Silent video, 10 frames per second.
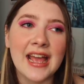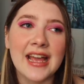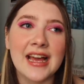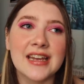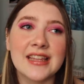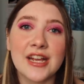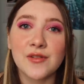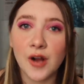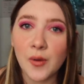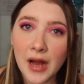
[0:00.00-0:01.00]
and they
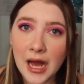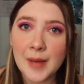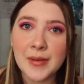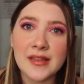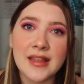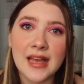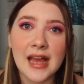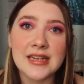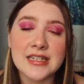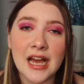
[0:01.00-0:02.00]
grow up and they
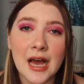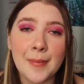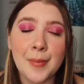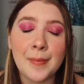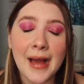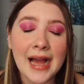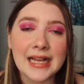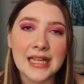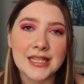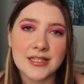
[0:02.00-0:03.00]
end up
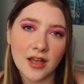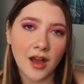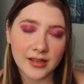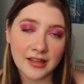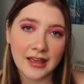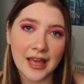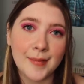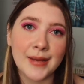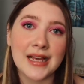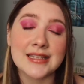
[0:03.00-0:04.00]
back at this hockey
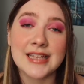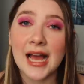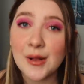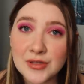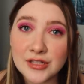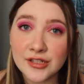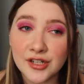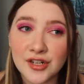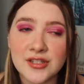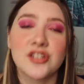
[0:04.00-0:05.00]
camp as
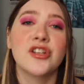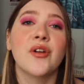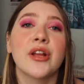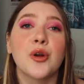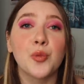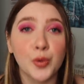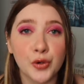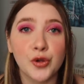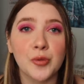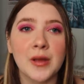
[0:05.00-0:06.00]
counselors, sharing a
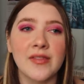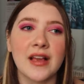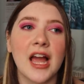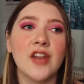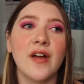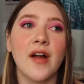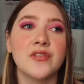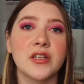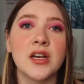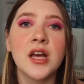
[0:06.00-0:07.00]
room, and they kind of
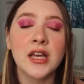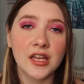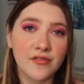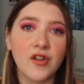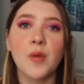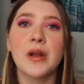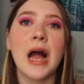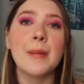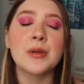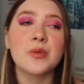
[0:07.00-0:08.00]
have to confront what
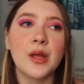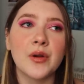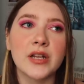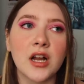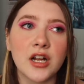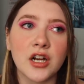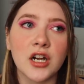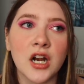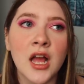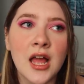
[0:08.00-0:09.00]
happened when they were
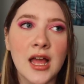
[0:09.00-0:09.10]
younger